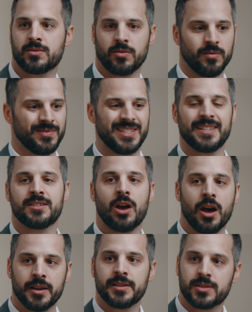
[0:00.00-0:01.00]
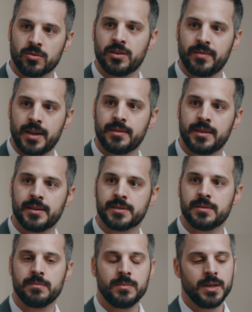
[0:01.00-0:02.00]
sort of dishonest sort of
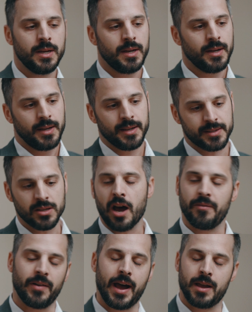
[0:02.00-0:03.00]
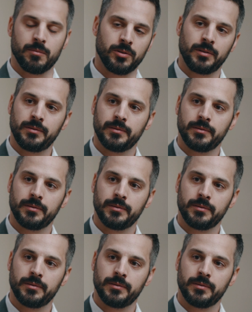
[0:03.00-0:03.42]
atheism is not viable.